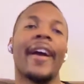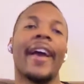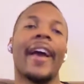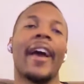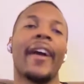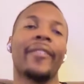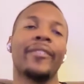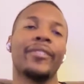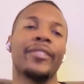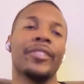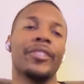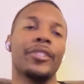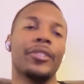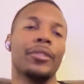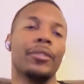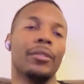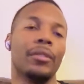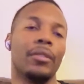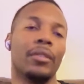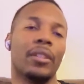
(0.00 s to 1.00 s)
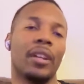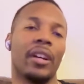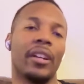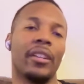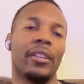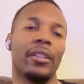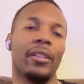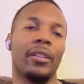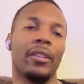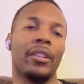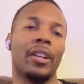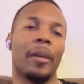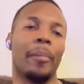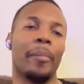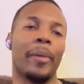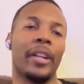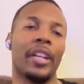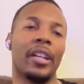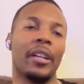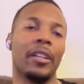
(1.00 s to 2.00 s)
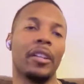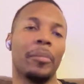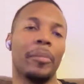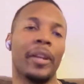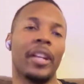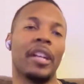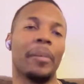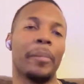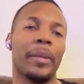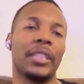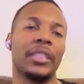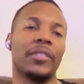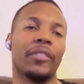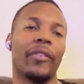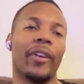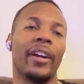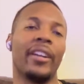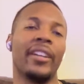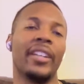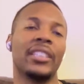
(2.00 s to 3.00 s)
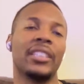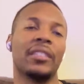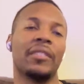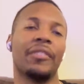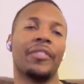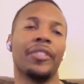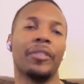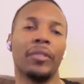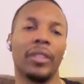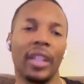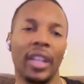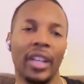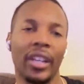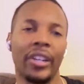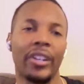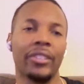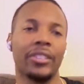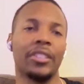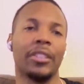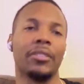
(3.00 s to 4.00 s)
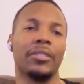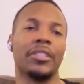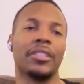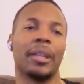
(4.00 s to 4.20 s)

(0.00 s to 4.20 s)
after you've been in the business for at least a few years,